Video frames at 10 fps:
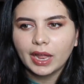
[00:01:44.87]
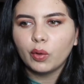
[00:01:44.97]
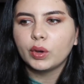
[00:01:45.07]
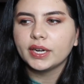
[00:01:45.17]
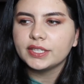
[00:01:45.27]
I
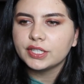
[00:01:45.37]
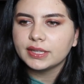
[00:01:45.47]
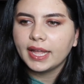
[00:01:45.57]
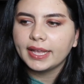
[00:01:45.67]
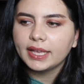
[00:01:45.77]
want it to
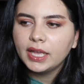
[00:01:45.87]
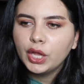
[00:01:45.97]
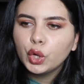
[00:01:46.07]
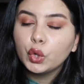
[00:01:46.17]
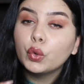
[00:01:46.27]
like
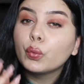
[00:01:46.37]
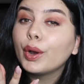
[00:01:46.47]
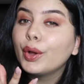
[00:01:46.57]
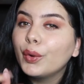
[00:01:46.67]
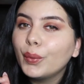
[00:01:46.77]

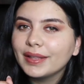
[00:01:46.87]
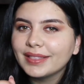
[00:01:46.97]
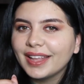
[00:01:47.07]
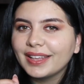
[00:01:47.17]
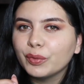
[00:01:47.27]
grow and
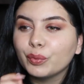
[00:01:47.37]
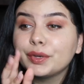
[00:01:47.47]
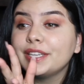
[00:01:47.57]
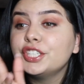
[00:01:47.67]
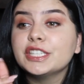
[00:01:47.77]
like
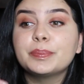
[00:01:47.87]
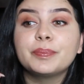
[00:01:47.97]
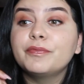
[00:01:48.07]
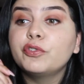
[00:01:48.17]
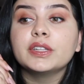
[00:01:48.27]
reach its
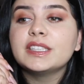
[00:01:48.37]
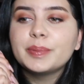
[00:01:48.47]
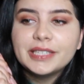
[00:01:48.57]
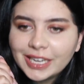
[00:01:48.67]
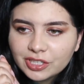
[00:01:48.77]
fullest
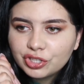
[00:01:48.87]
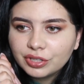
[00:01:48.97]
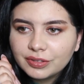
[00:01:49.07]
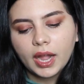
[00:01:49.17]
potential.